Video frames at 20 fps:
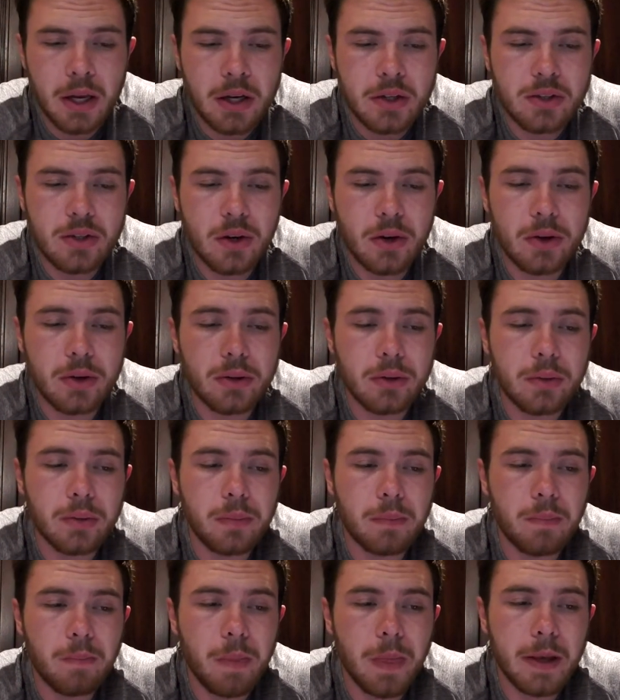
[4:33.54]
So
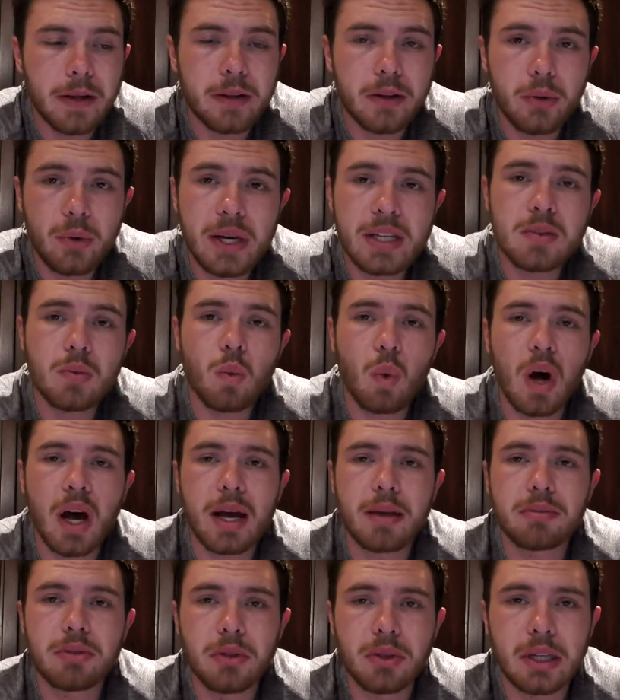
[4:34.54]
the reason
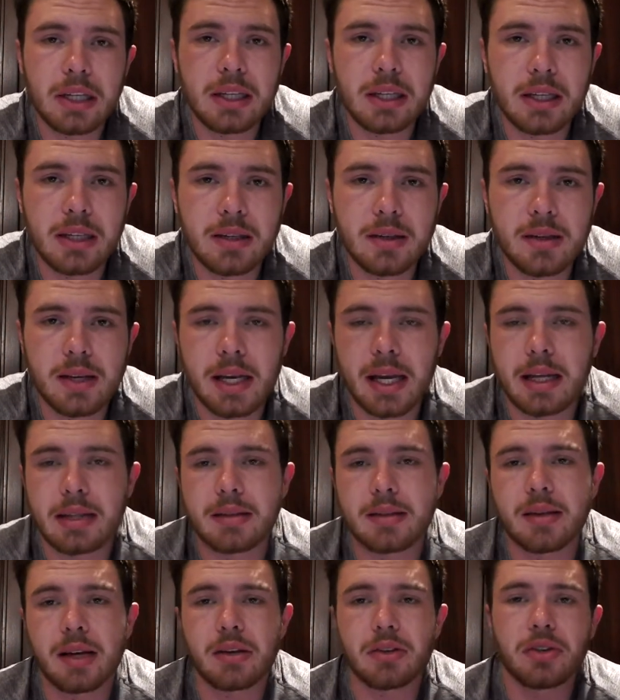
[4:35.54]
why I'm doing this in
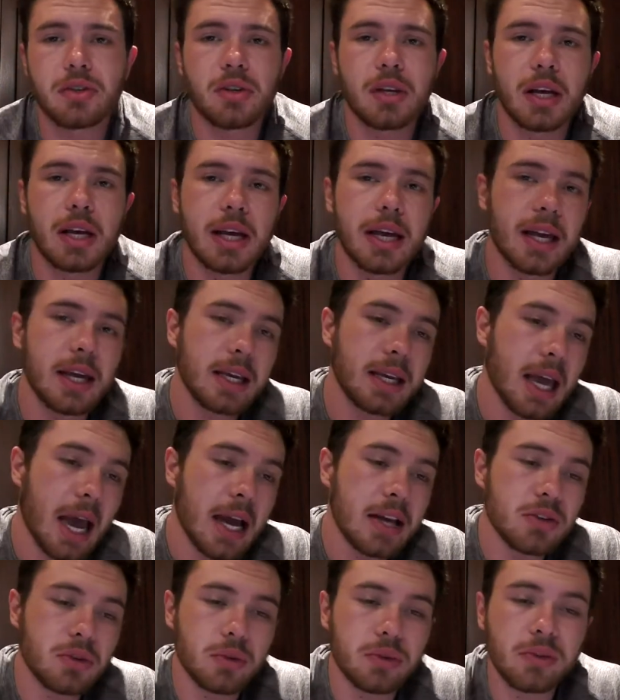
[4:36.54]
such a
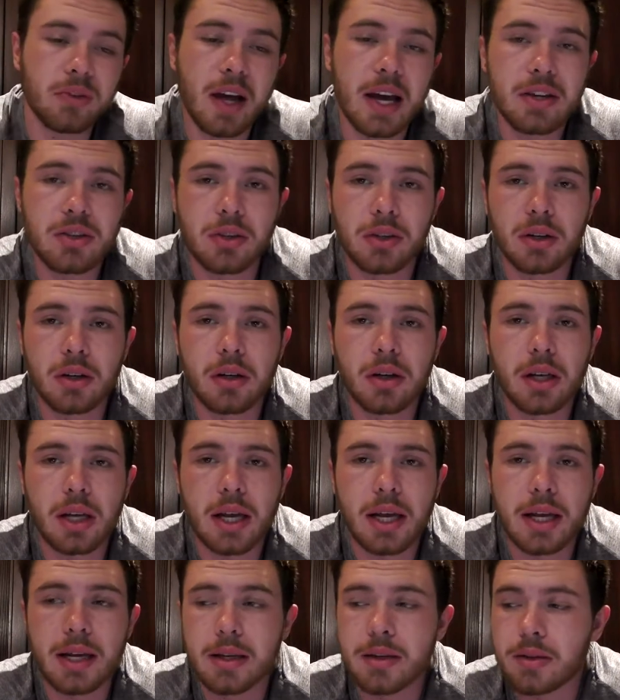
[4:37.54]
casual fashion
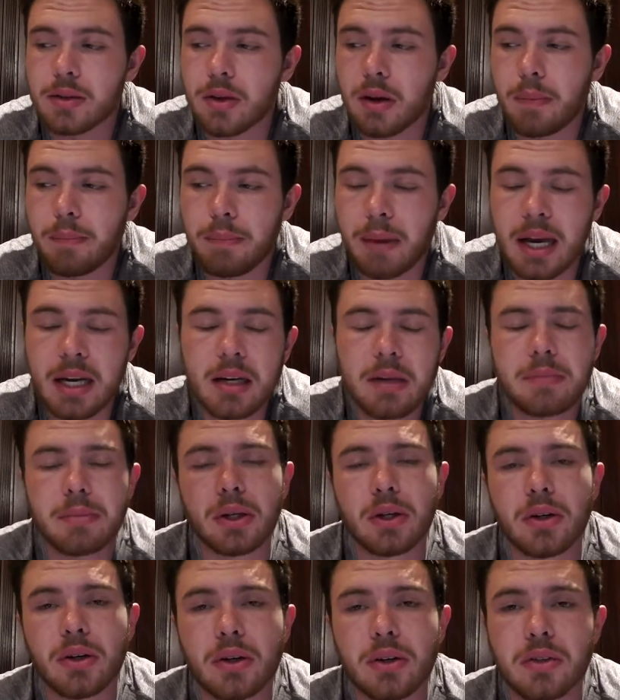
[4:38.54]
is mainly
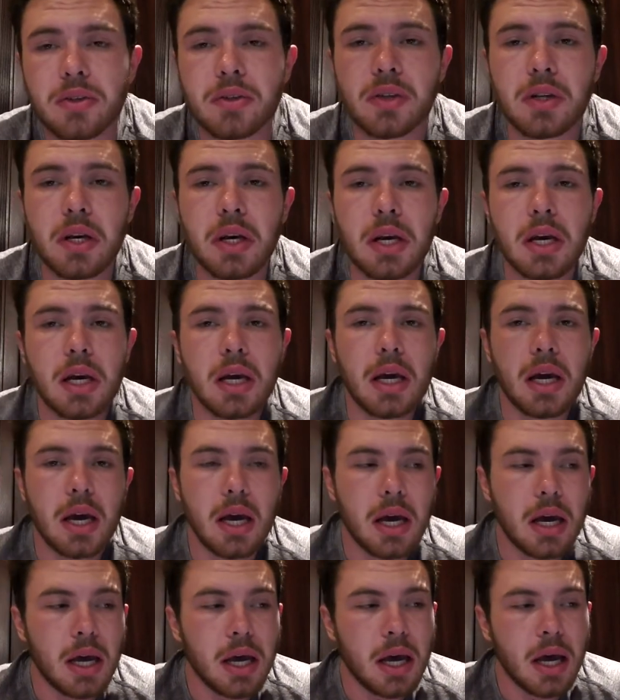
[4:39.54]
because
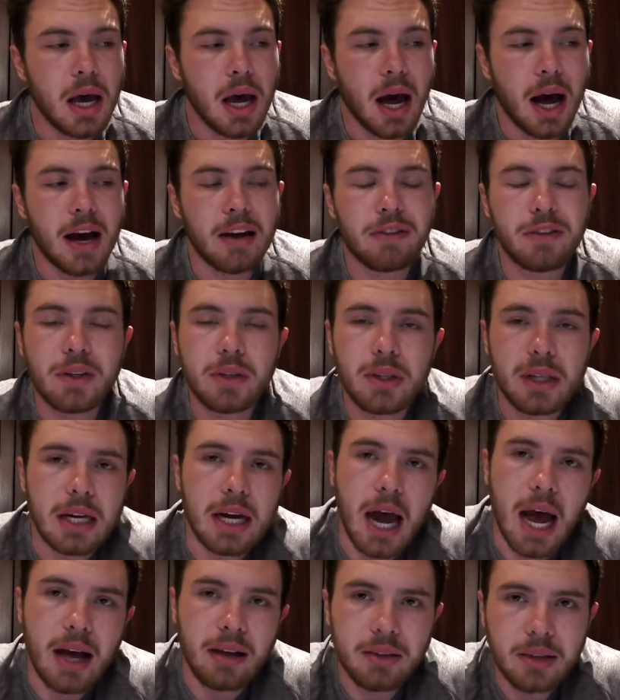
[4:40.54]
I feel
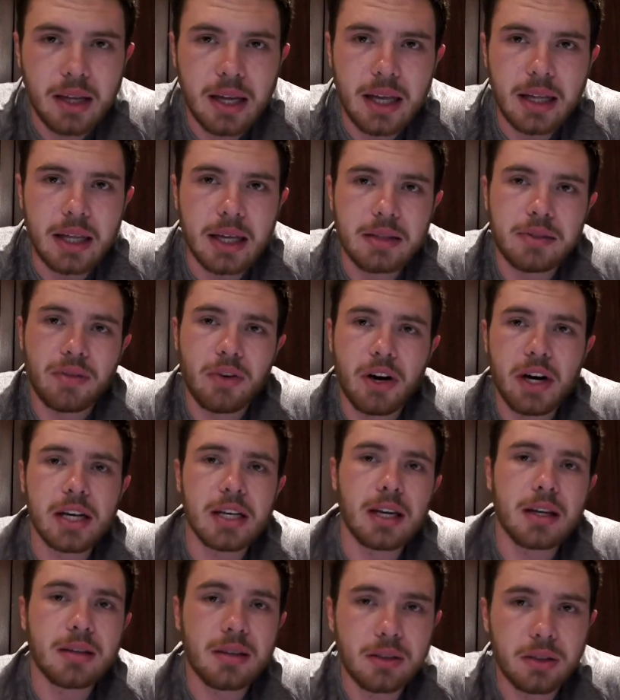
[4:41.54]
that out there there's very
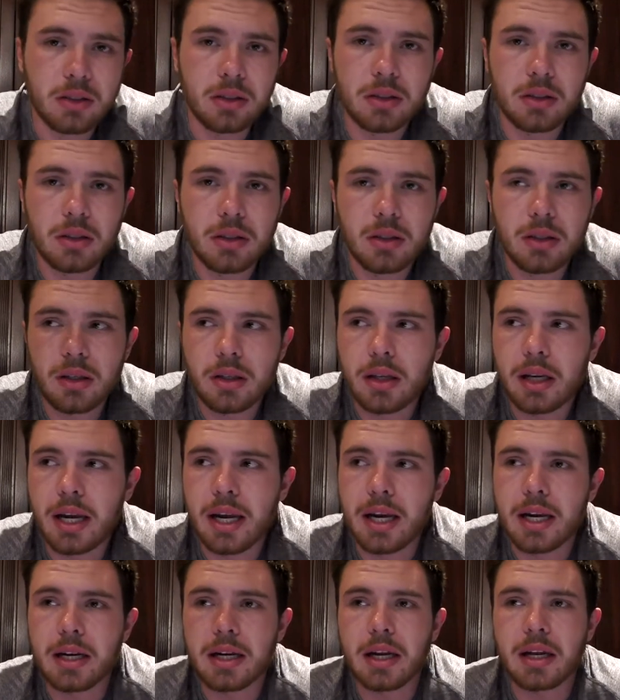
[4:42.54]
little
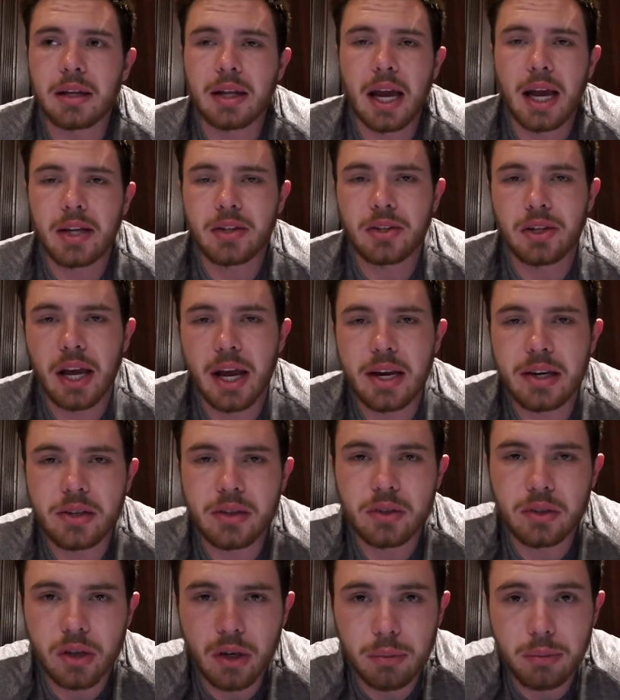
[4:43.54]
in the
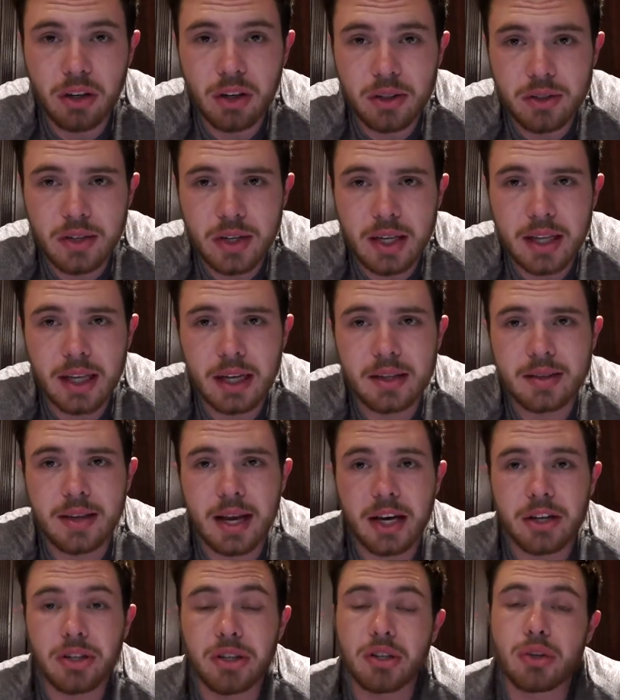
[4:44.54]
educational community that is
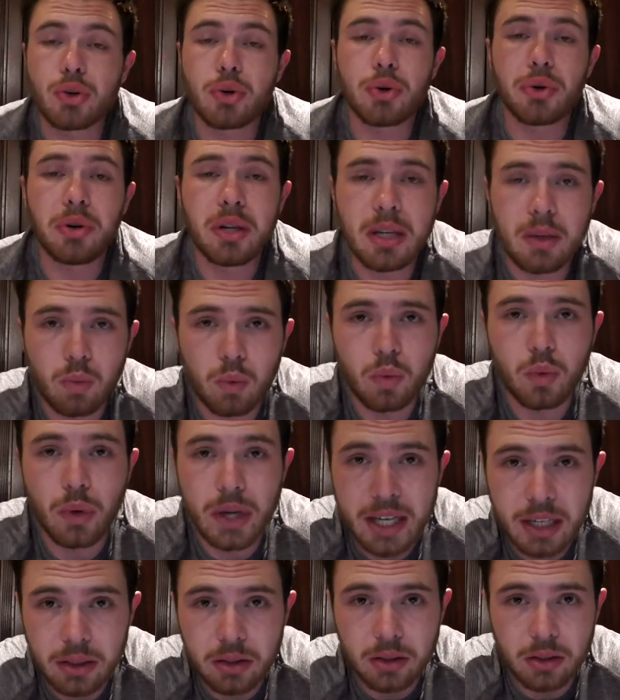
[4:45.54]
actually truly
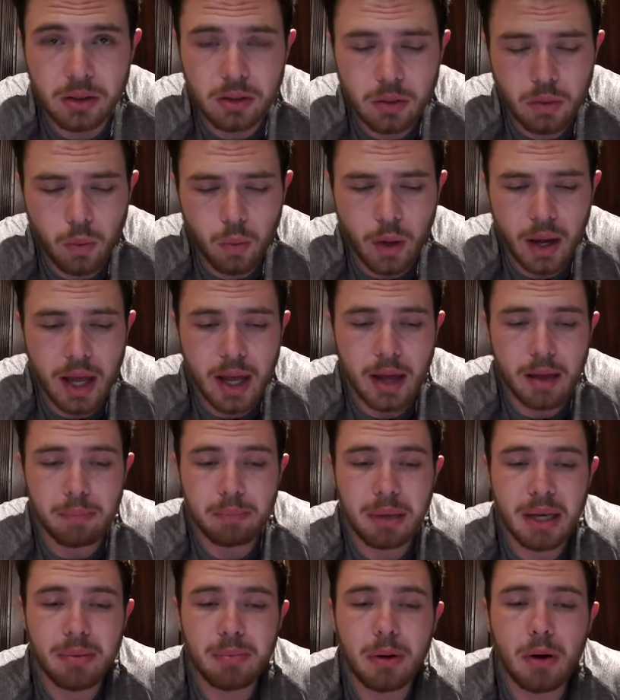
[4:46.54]
real, where
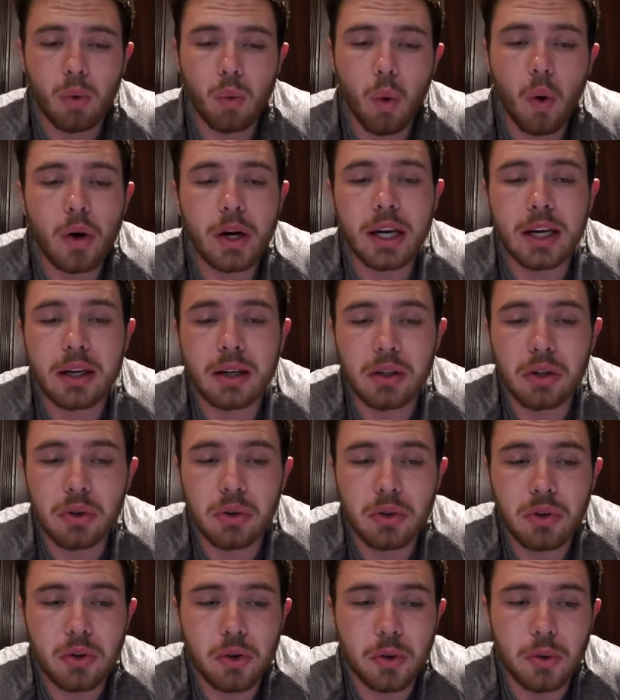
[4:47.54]
people are walking you
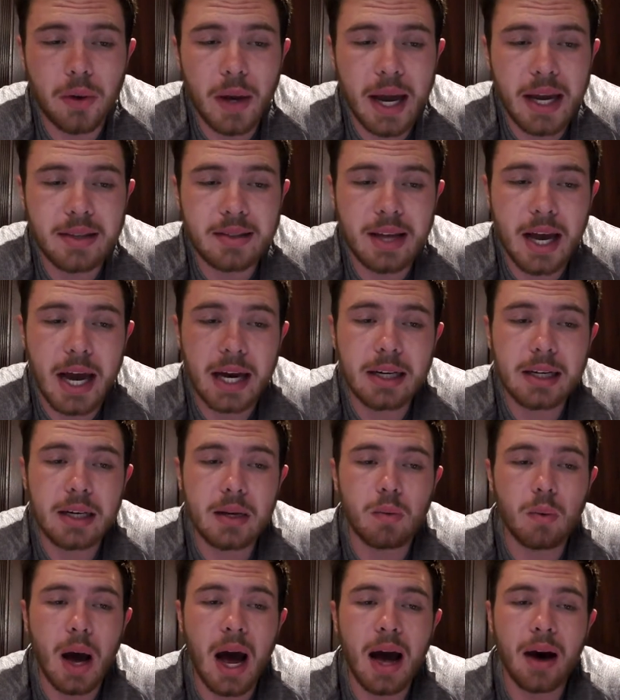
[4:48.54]
through
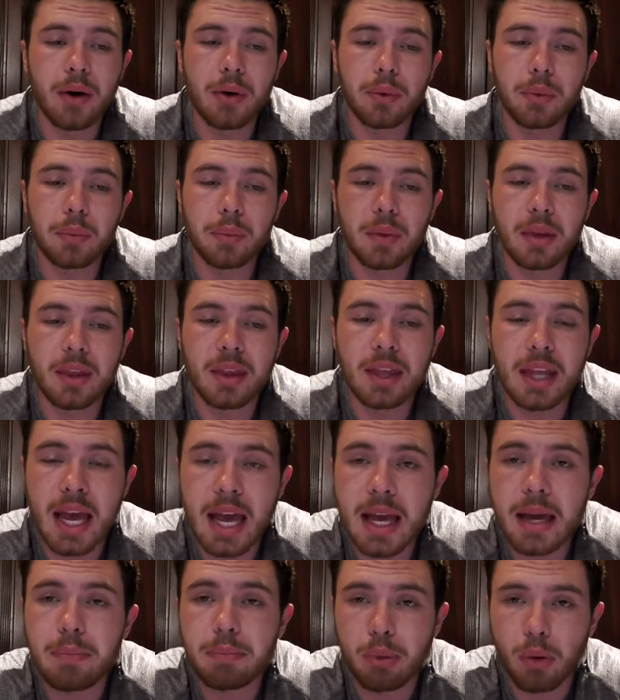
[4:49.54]
exactly how
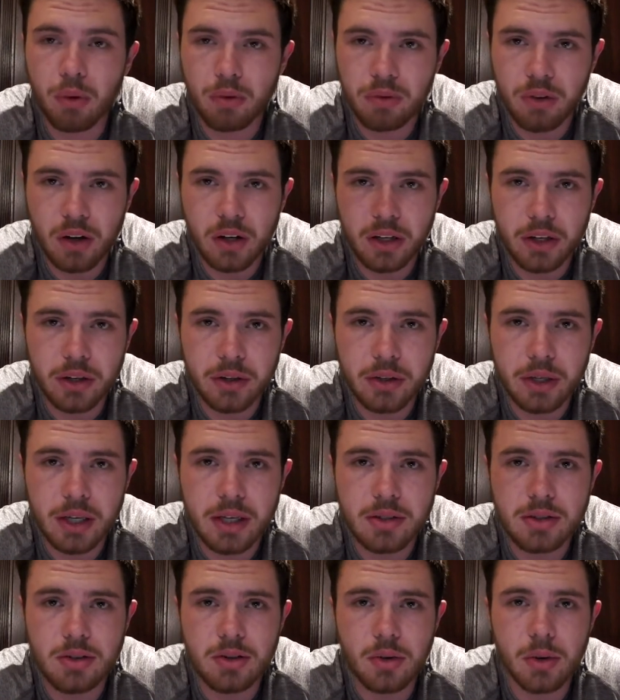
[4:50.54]
their portfolio
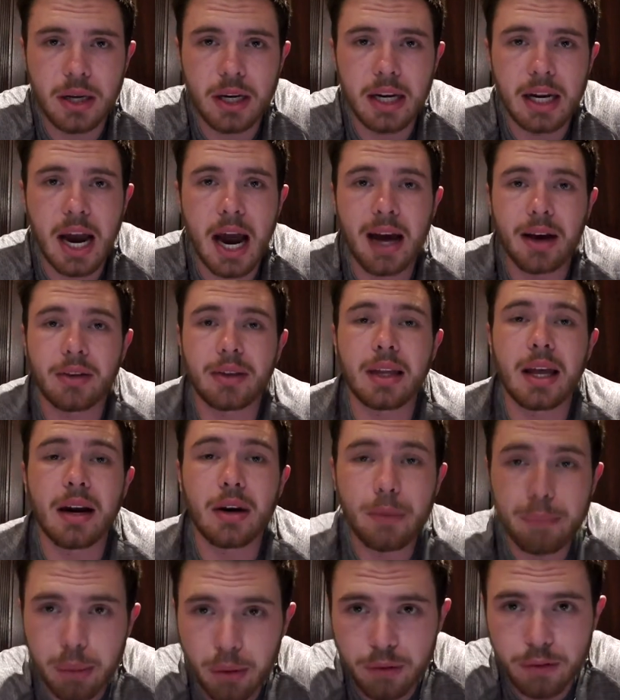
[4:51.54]
is doing and how
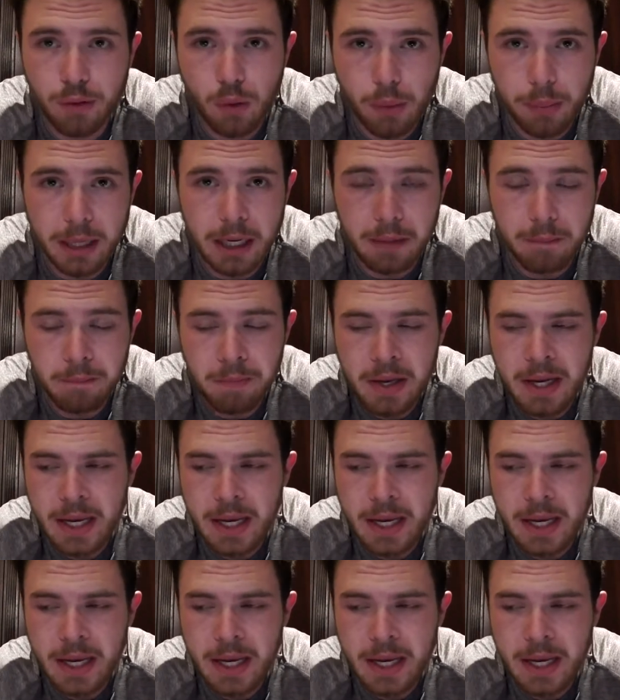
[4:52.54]
they're performing